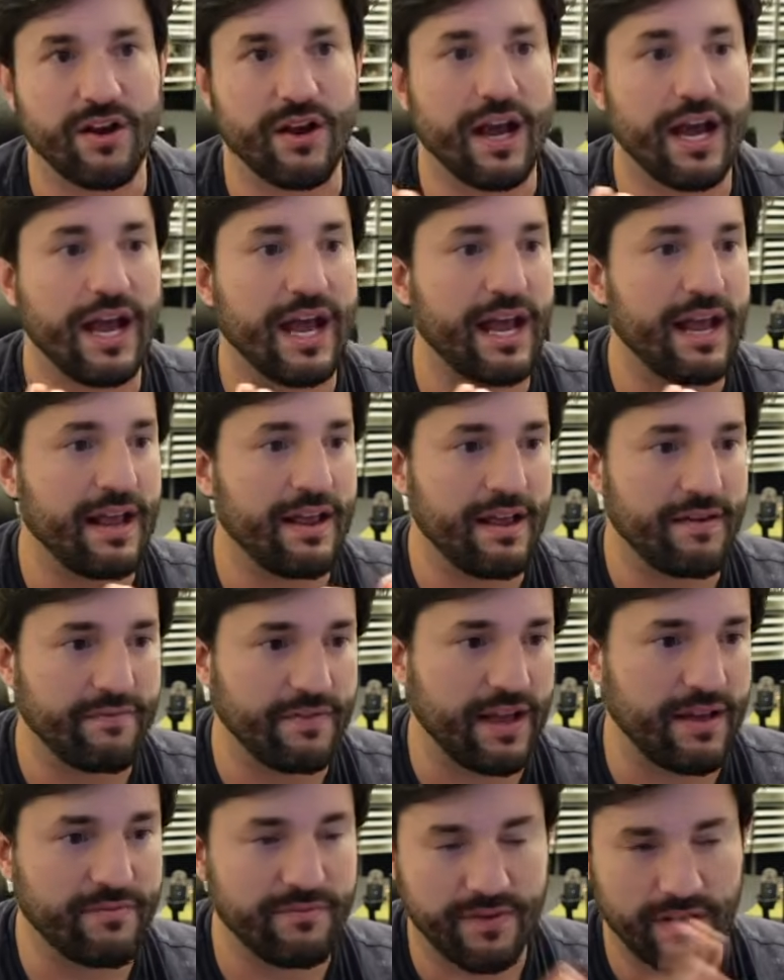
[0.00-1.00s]

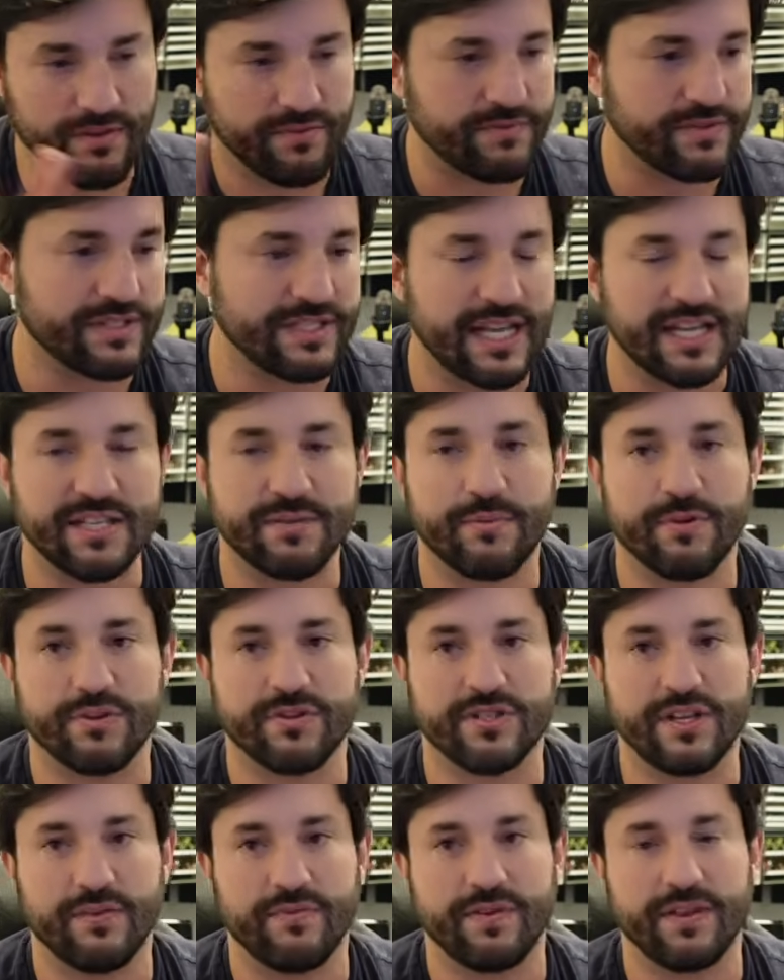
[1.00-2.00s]
I'll cite some other
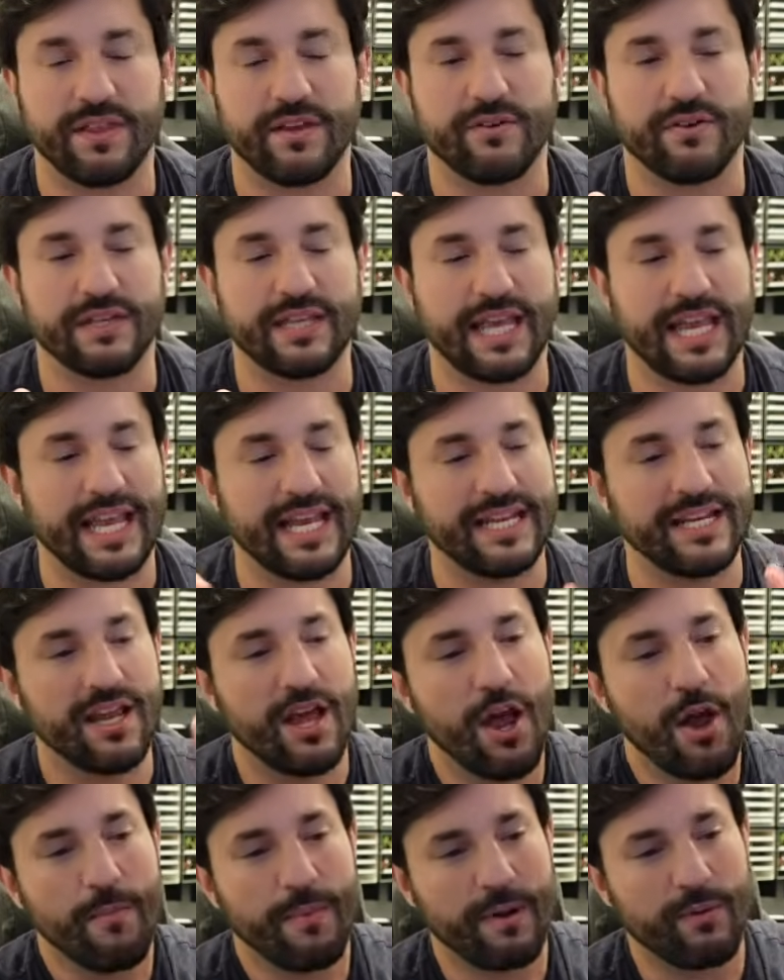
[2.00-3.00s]
stuff here at the end,
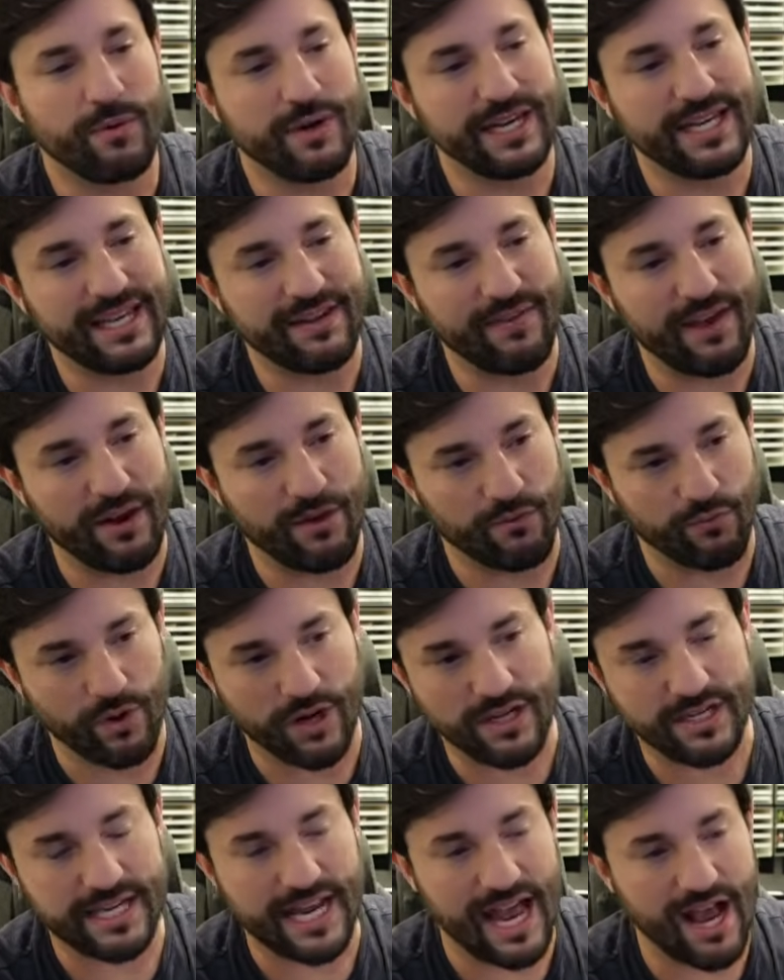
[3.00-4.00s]
but I wanted to give a
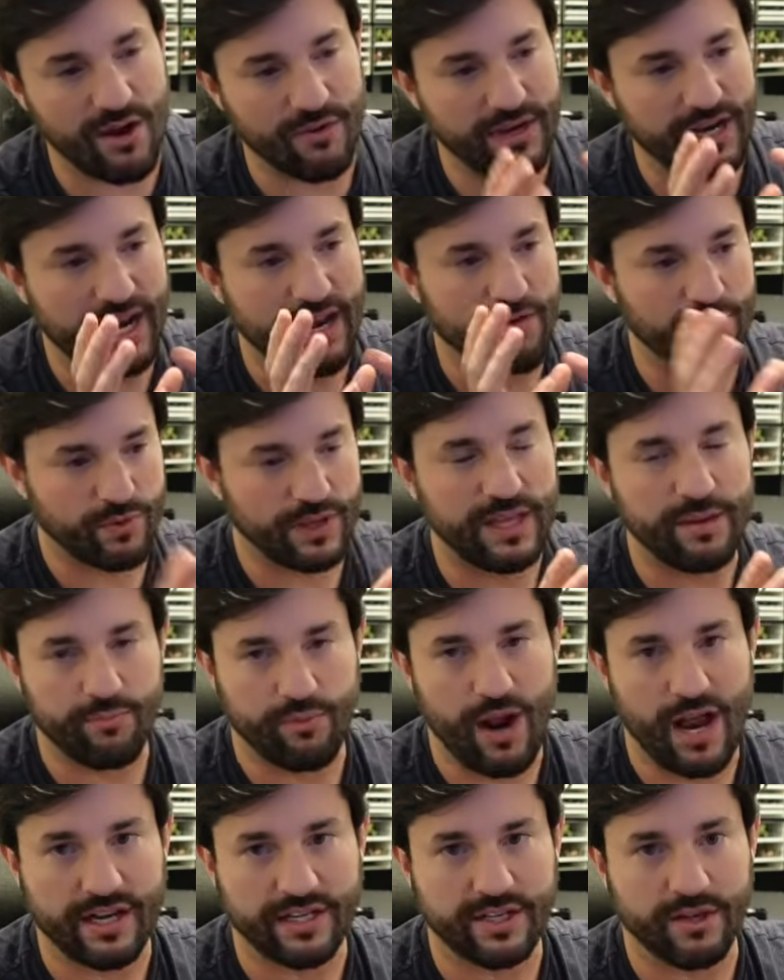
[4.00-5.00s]
rundown in a really
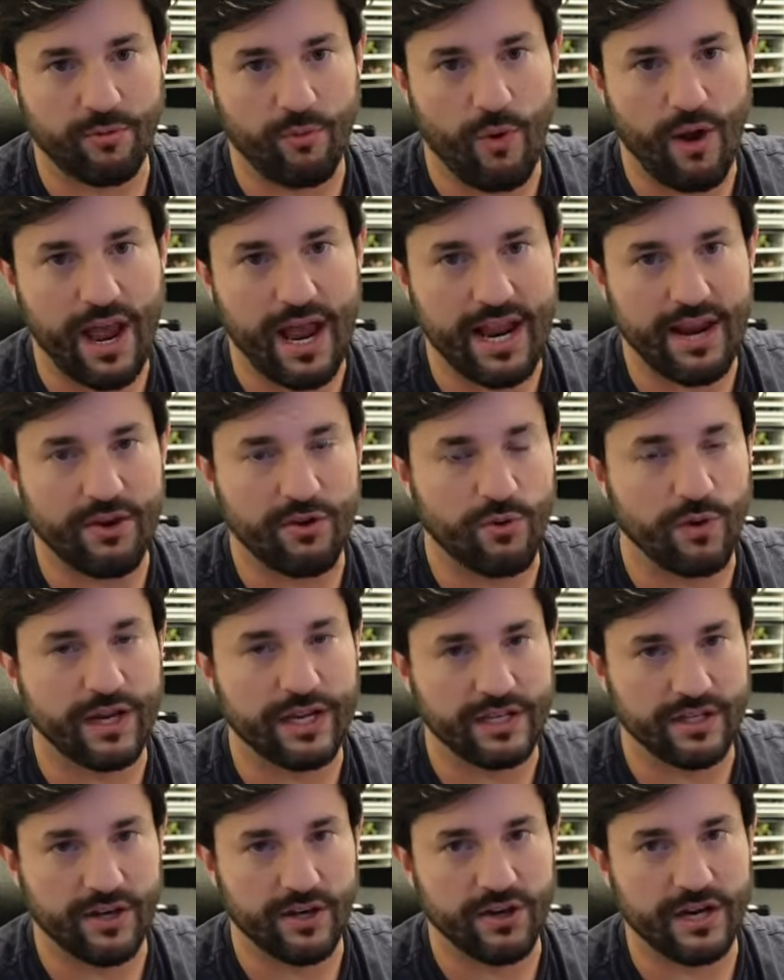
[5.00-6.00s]
practical way, quick
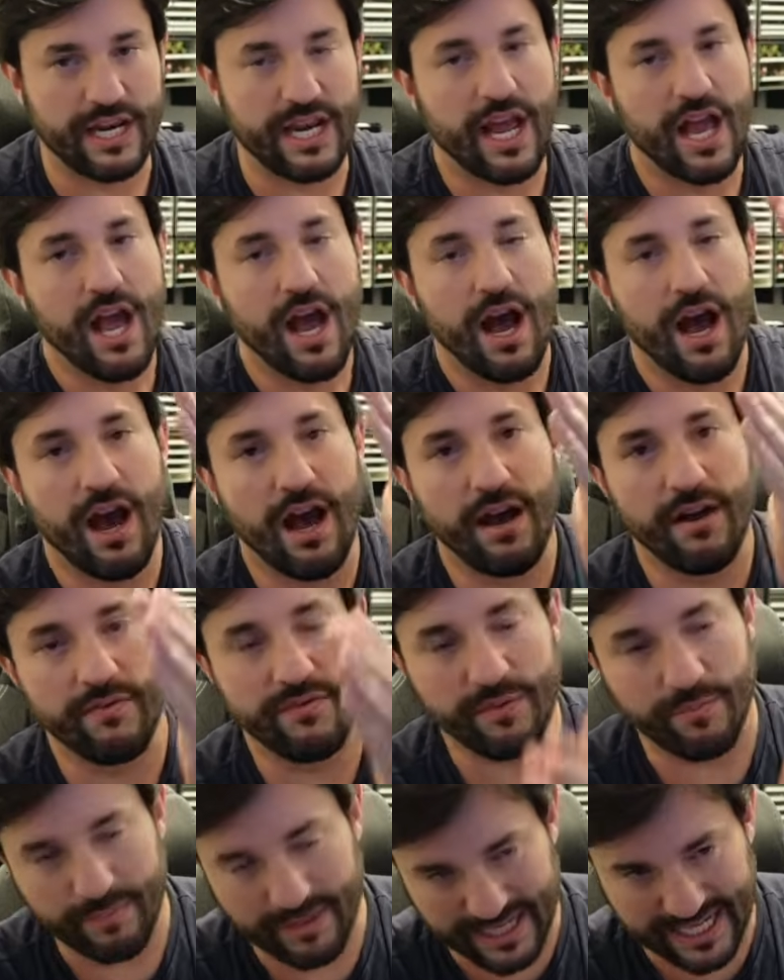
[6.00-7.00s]
and dirty,
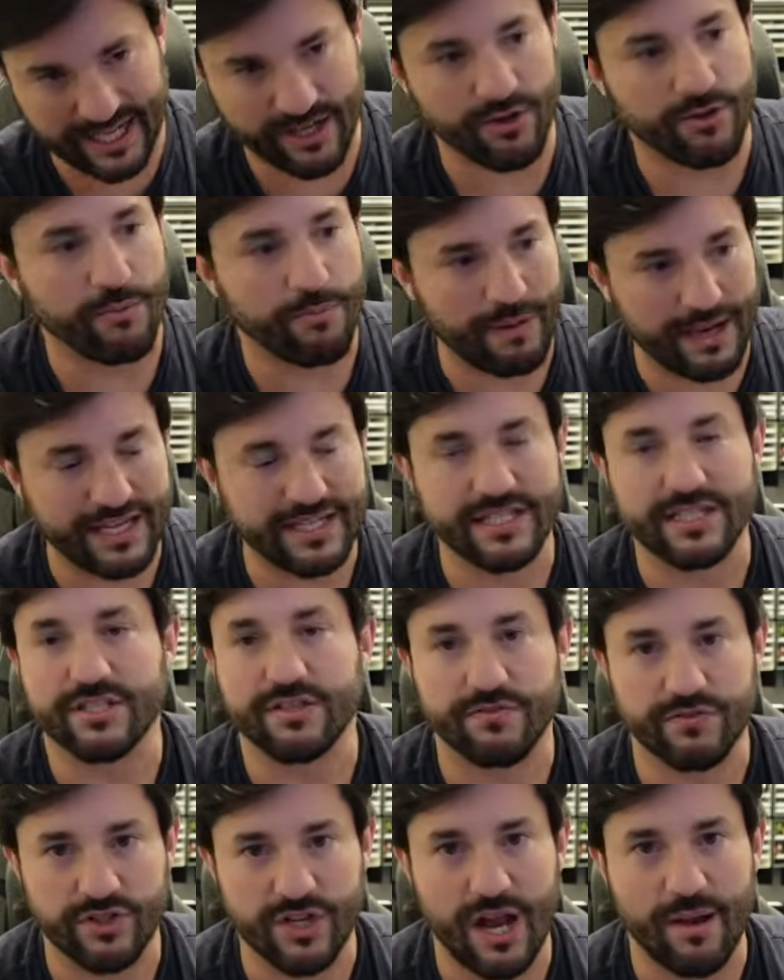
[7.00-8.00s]
of beginner basics of
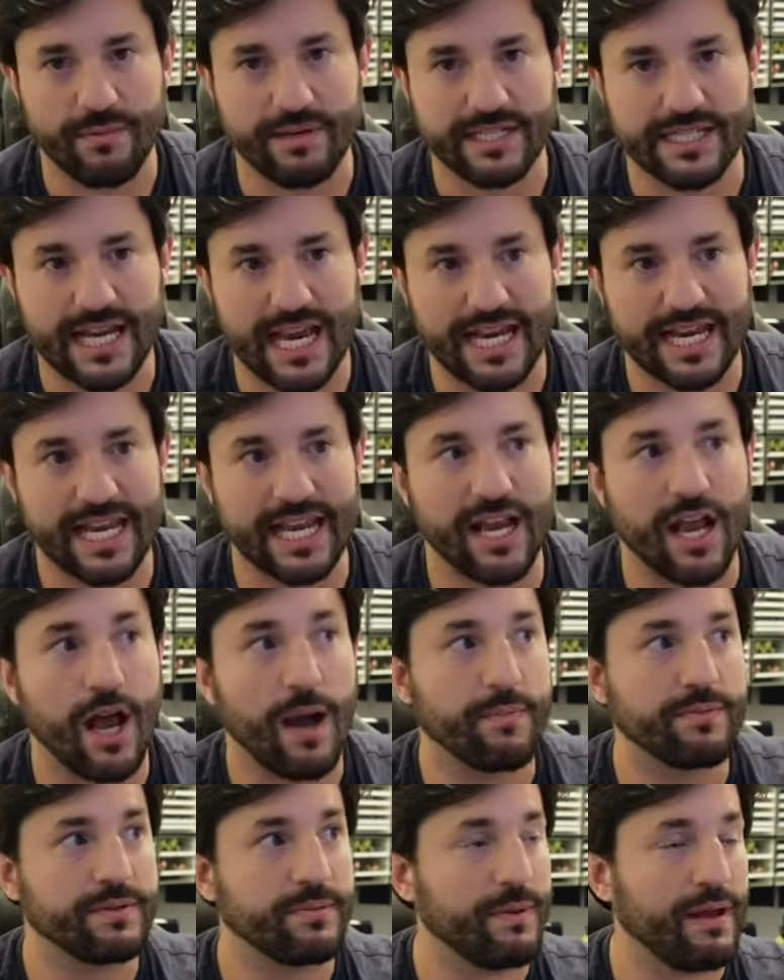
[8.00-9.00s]
Shaman tanking
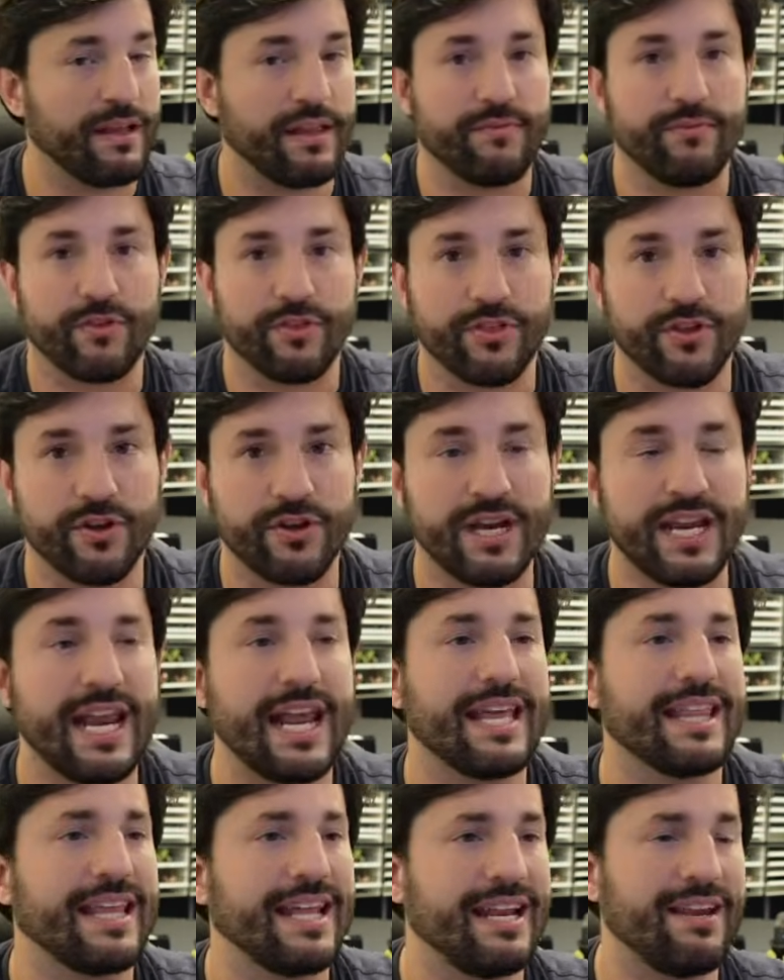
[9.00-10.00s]
up to about level 30,
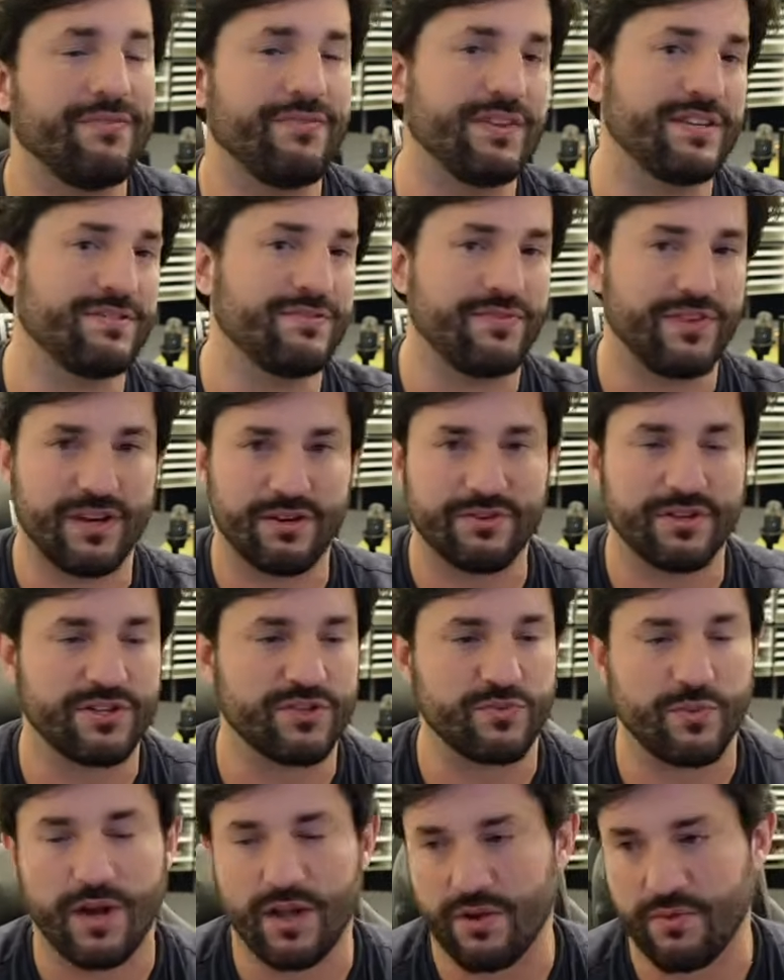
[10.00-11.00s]
and then if this video does
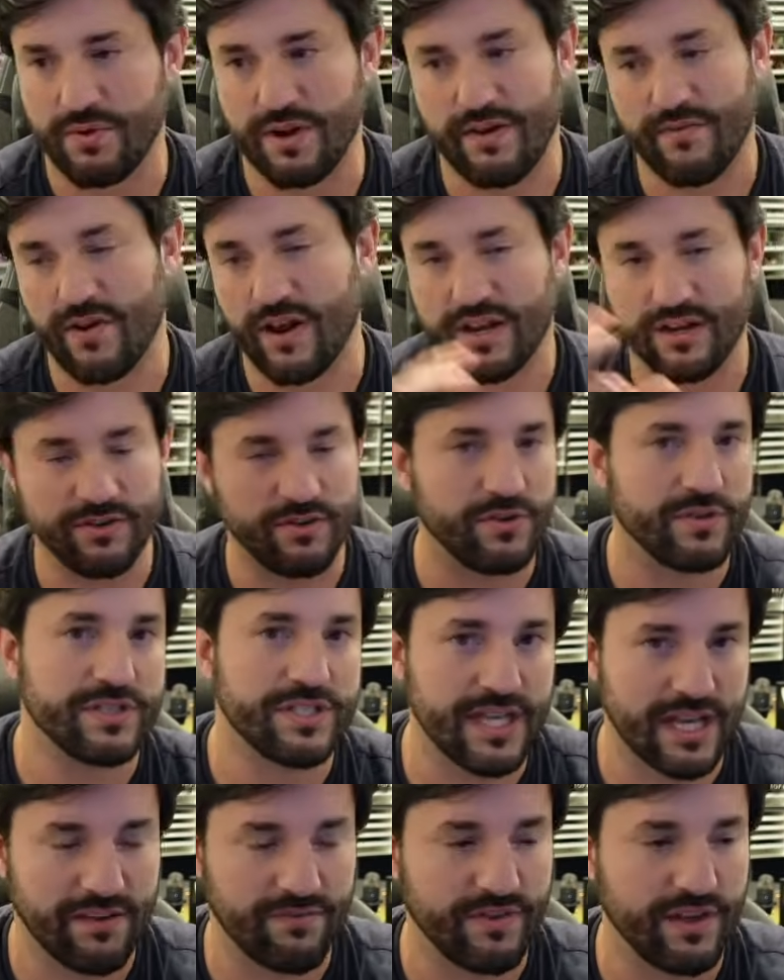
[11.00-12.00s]
well or whatever, I can do a
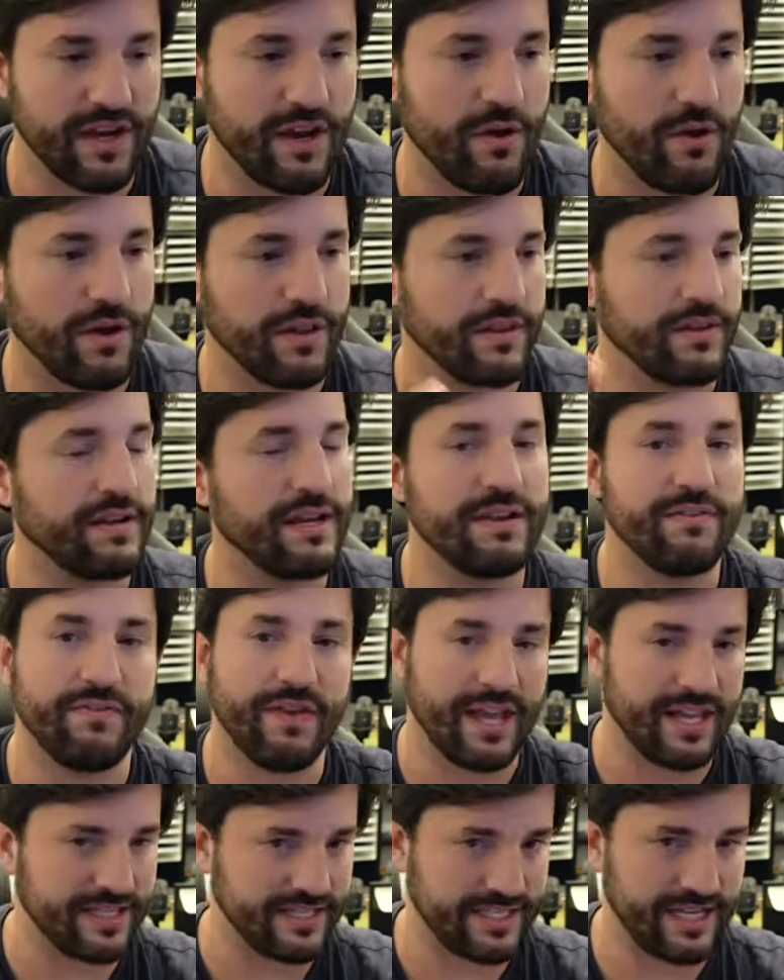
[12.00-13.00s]
second video on the
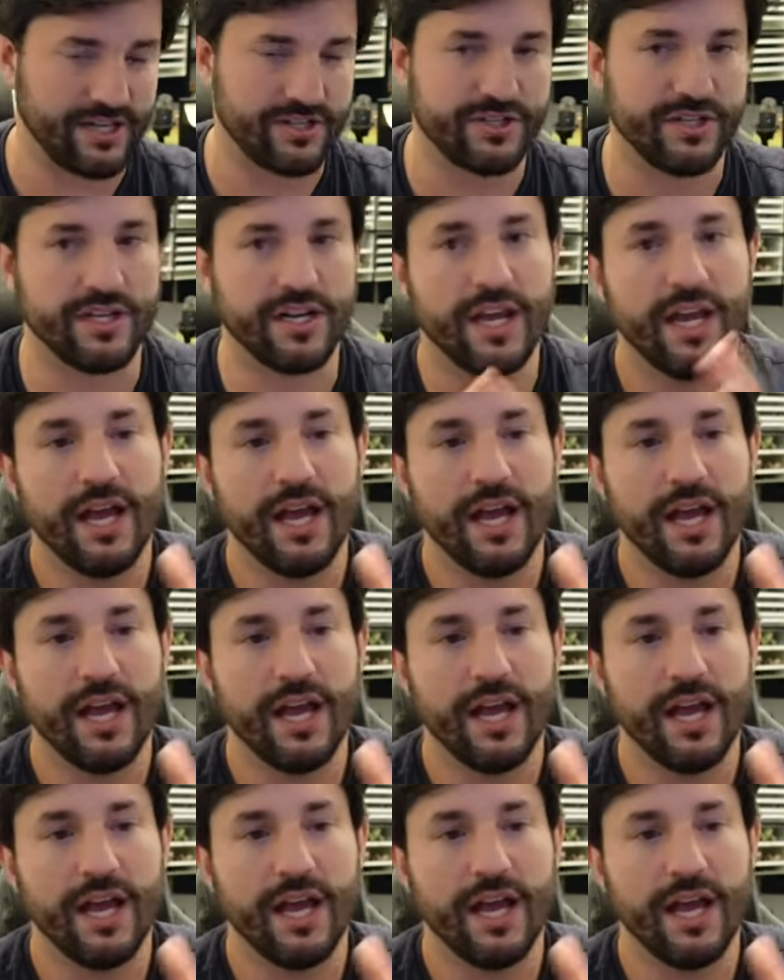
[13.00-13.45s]
advanced section